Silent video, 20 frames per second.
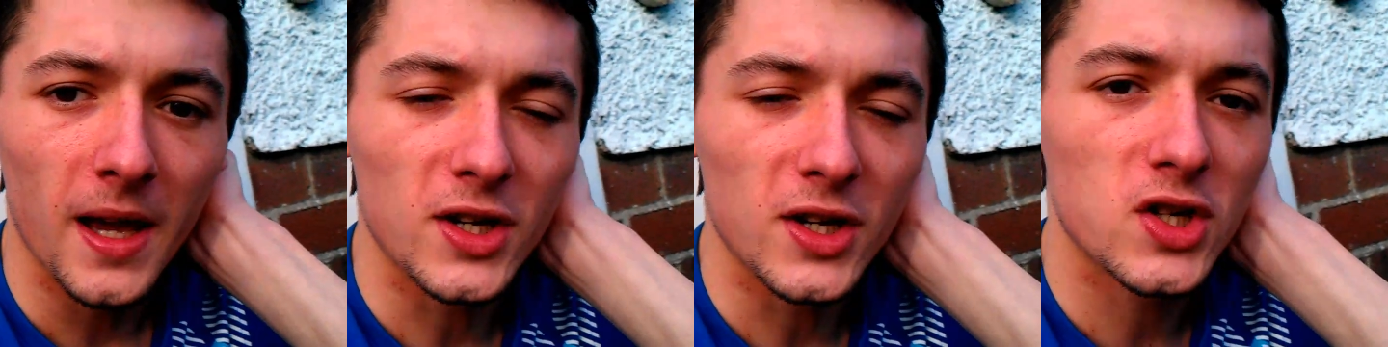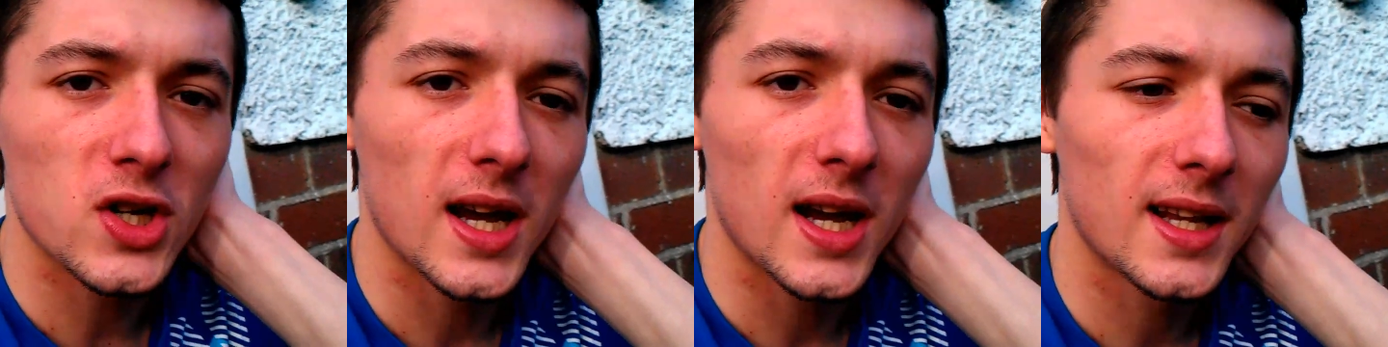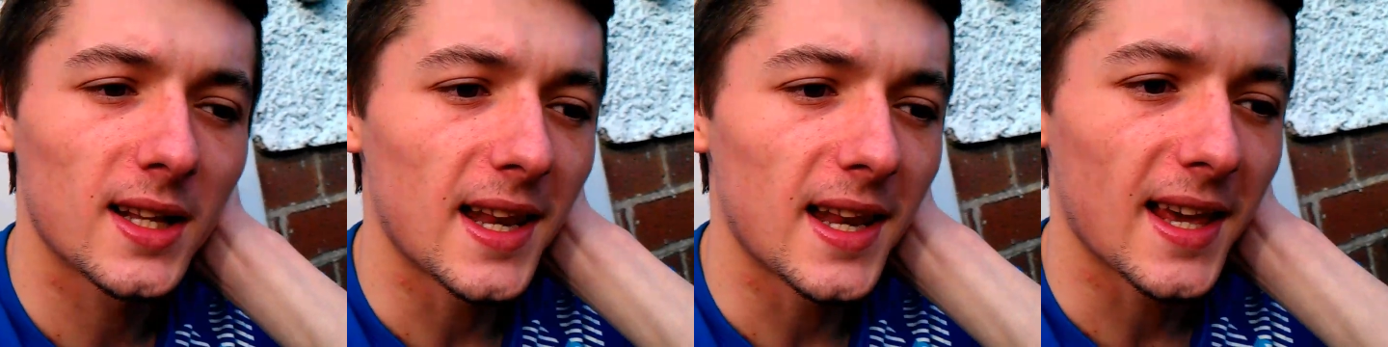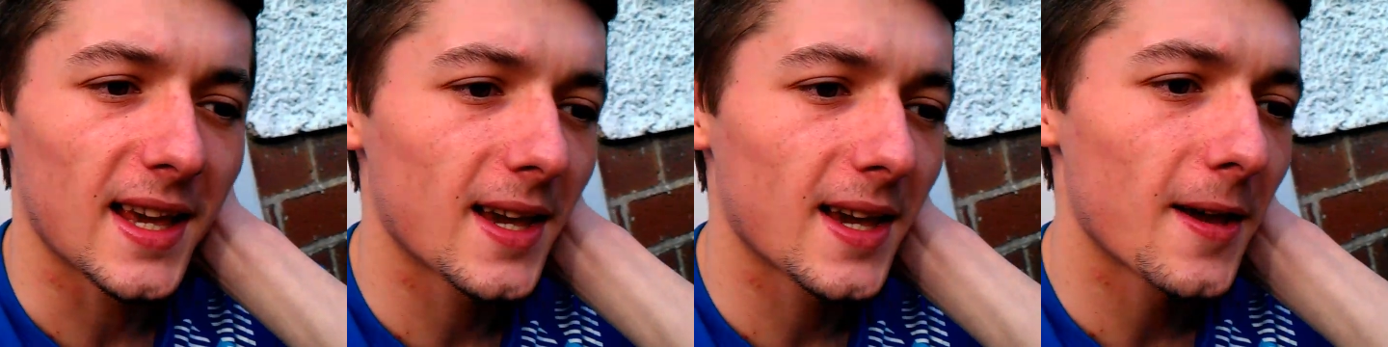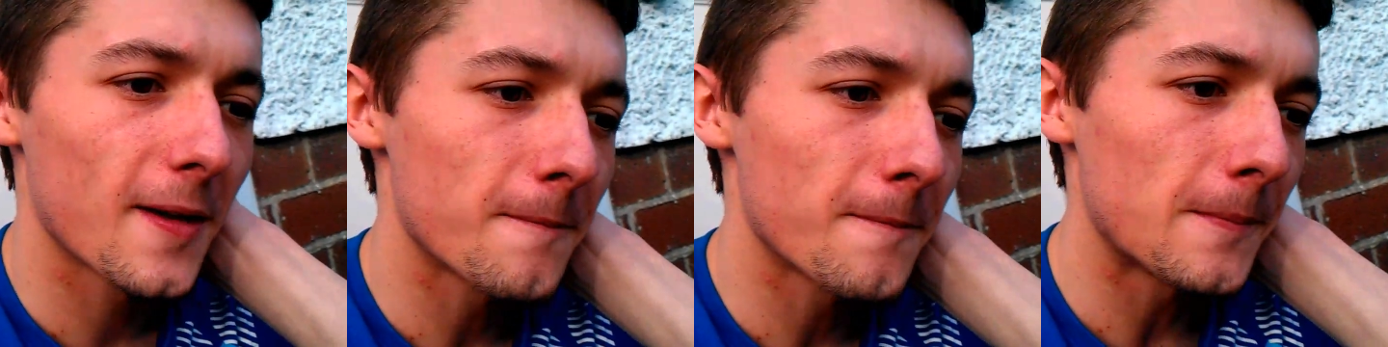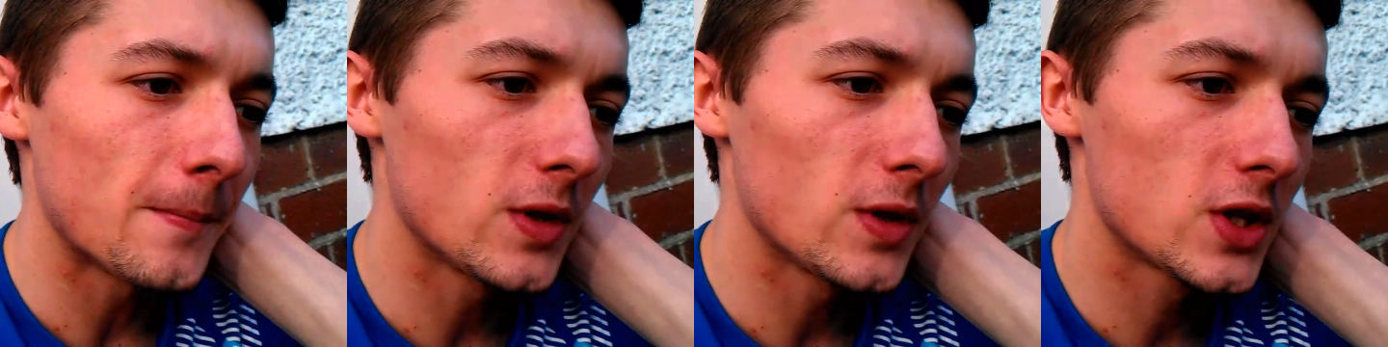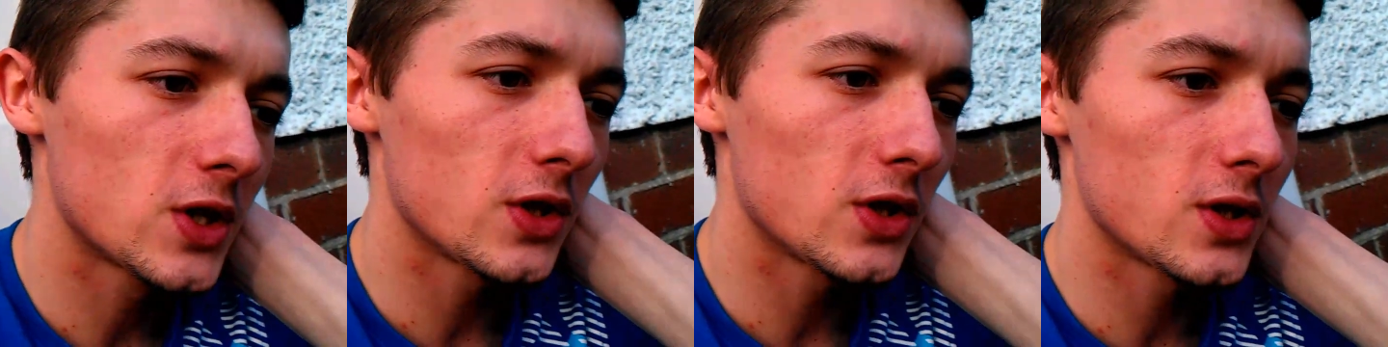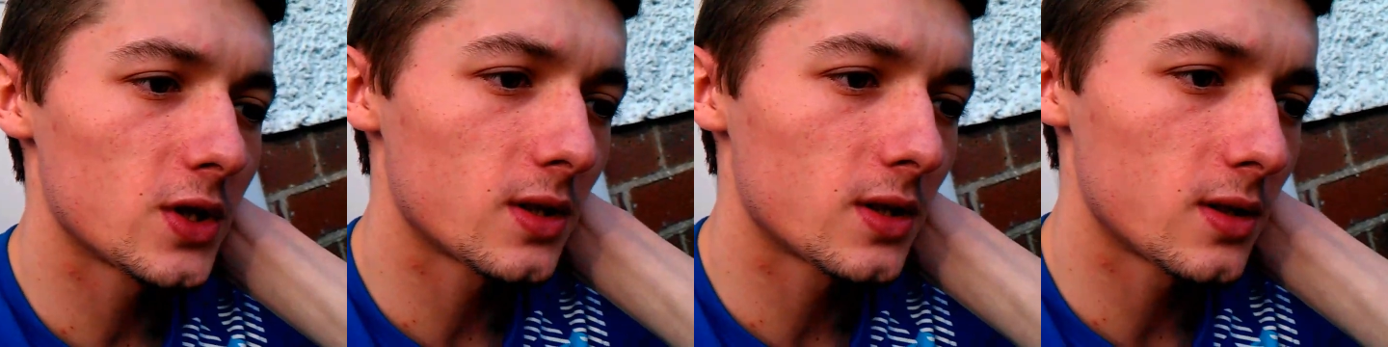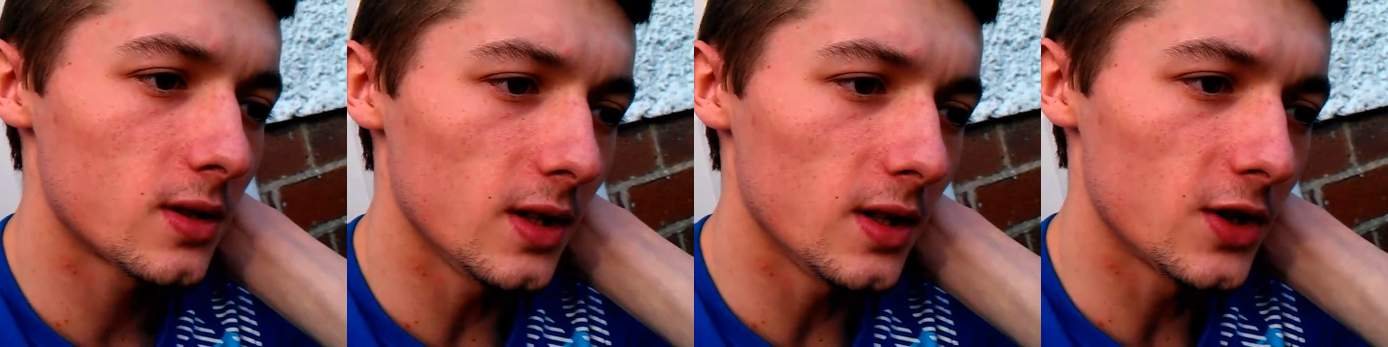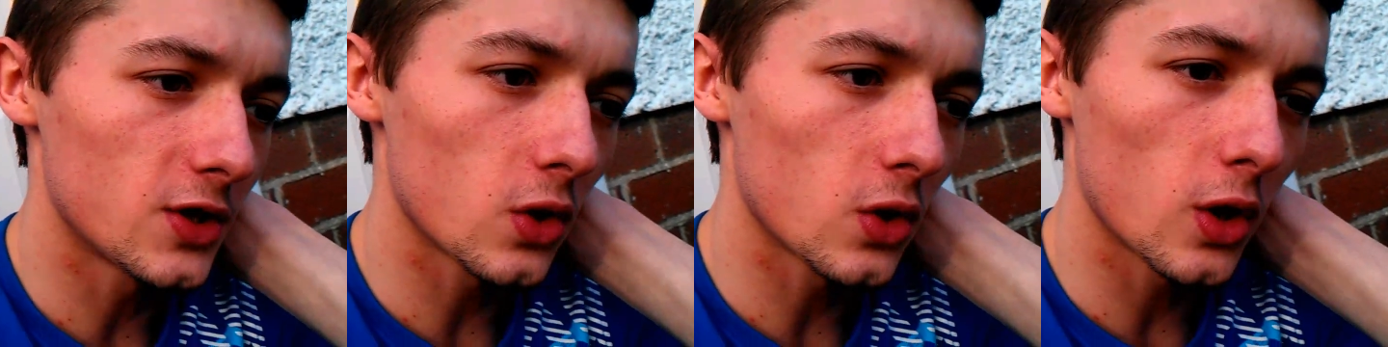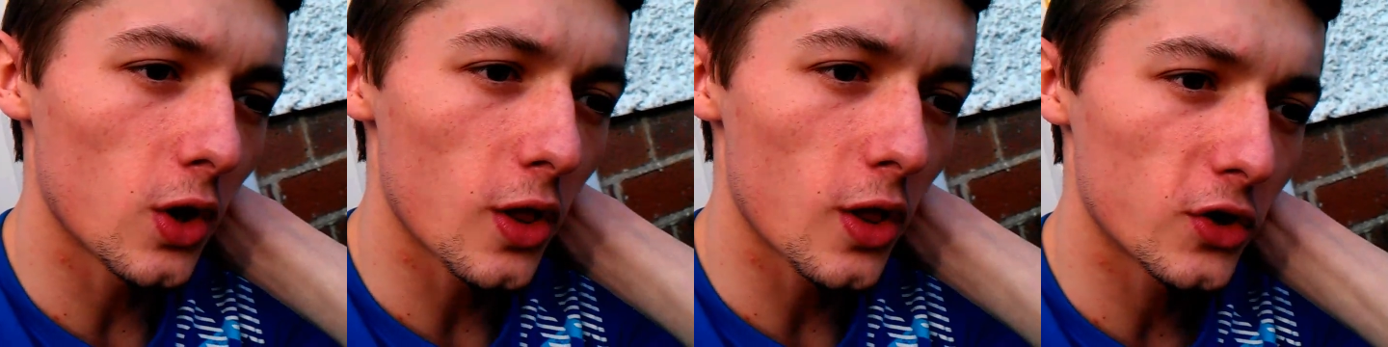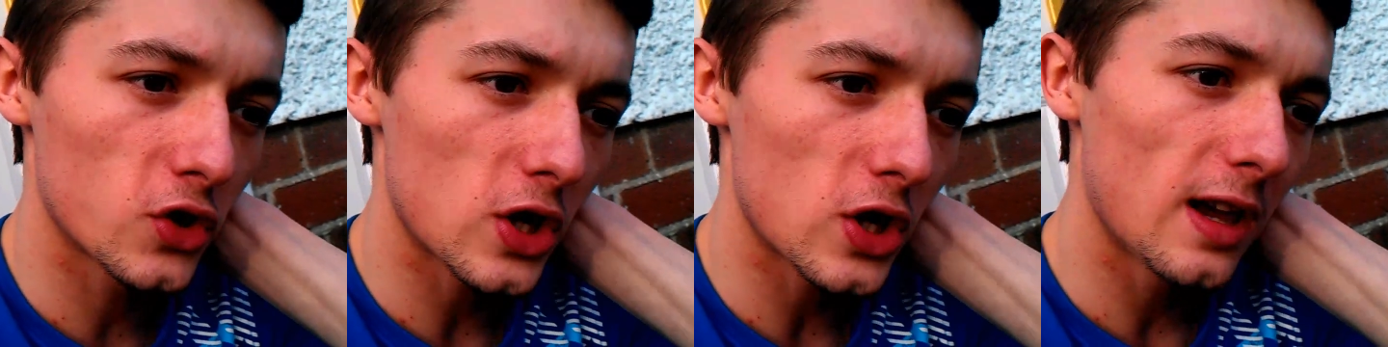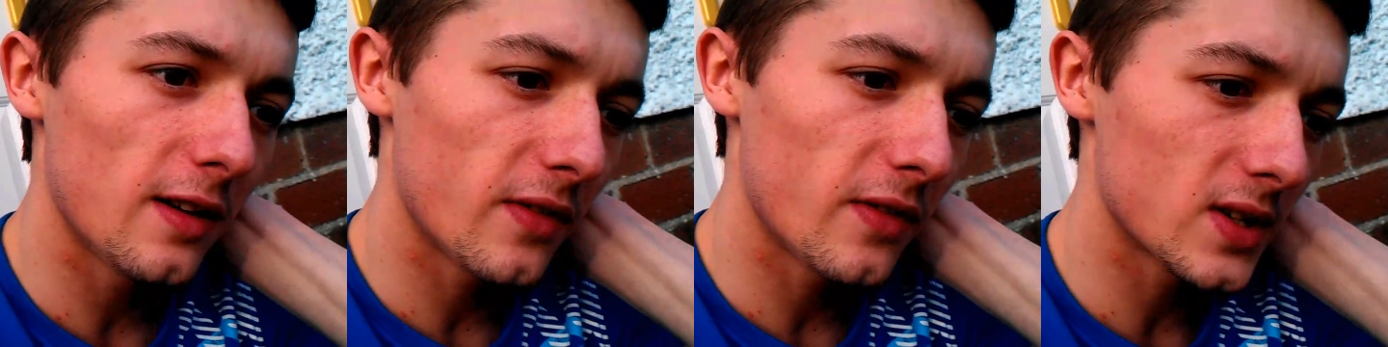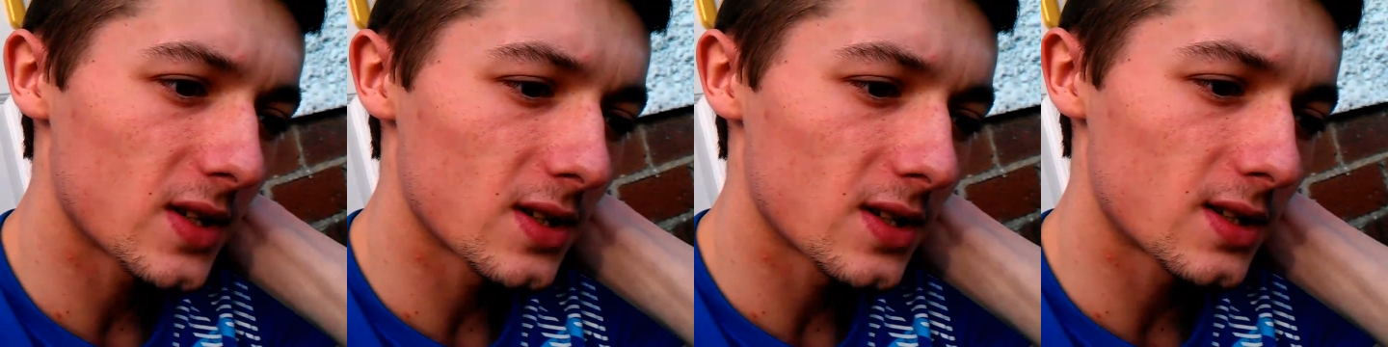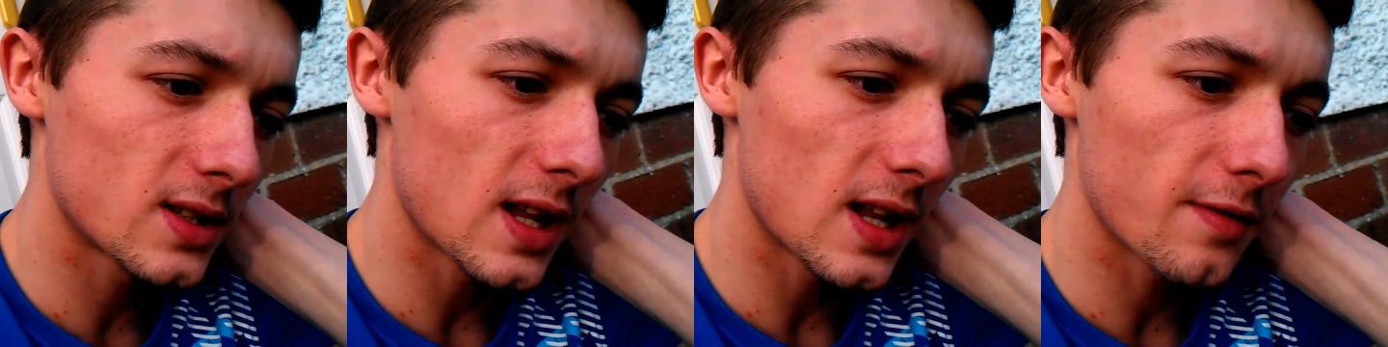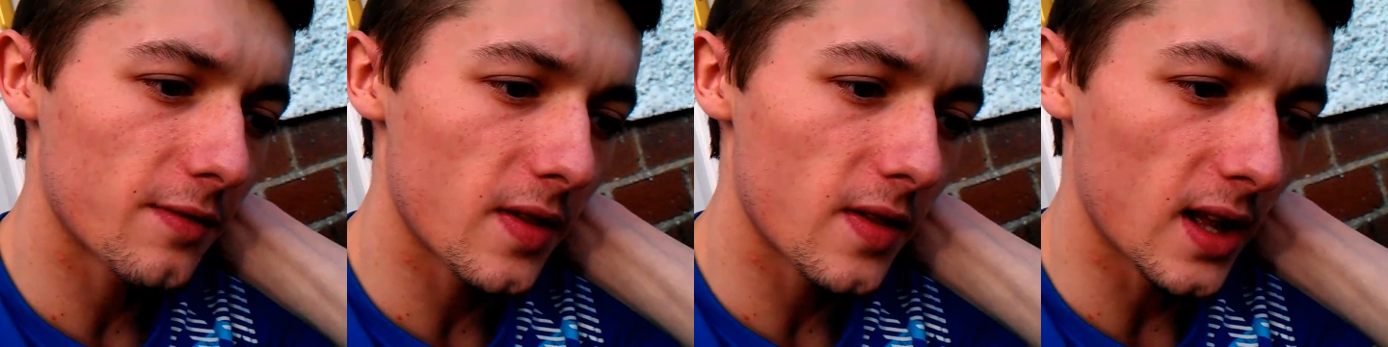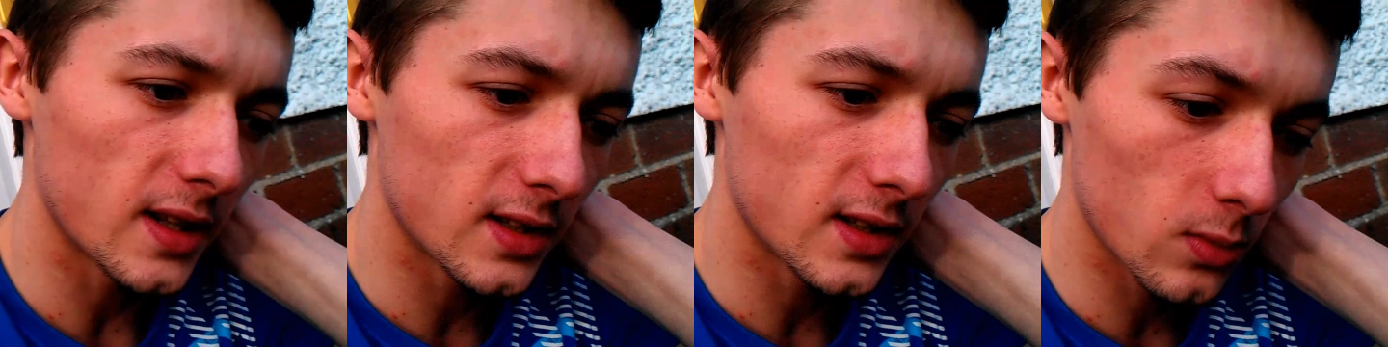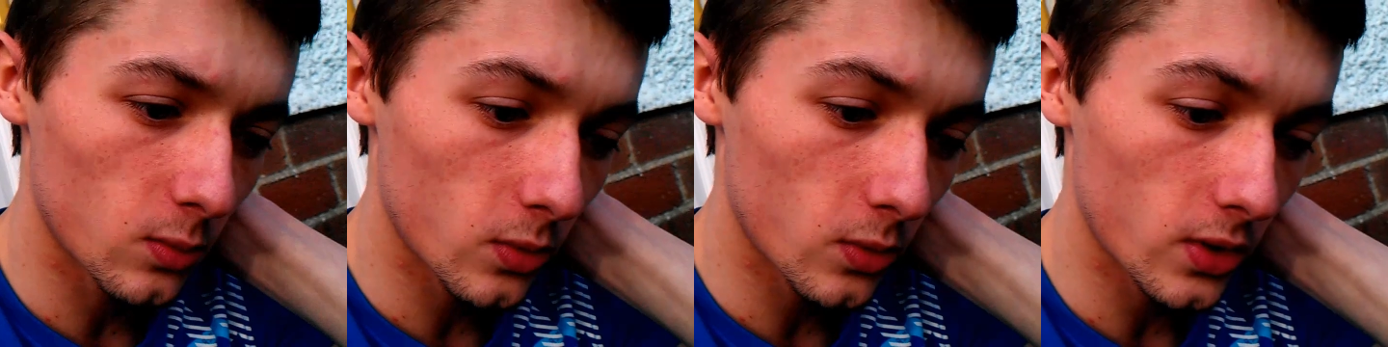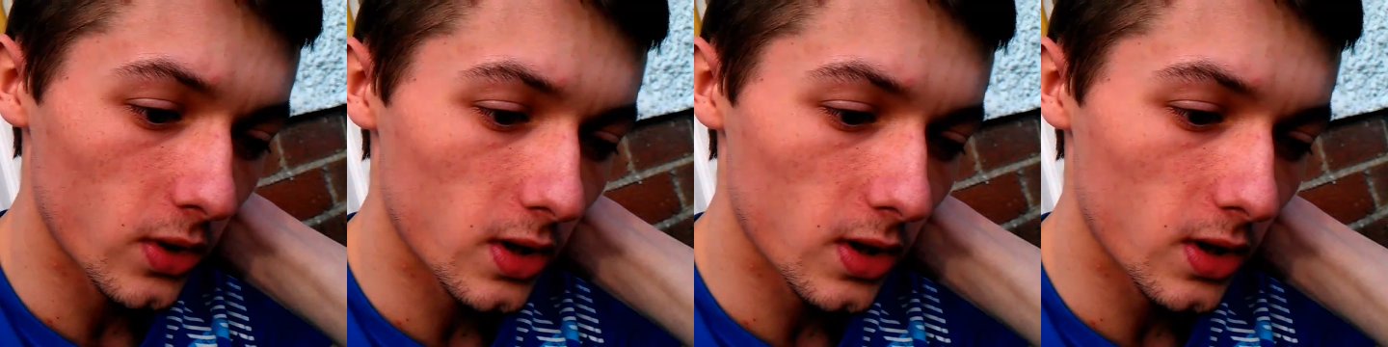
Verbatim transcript: I tried like installing the drivers and stuff and that didn't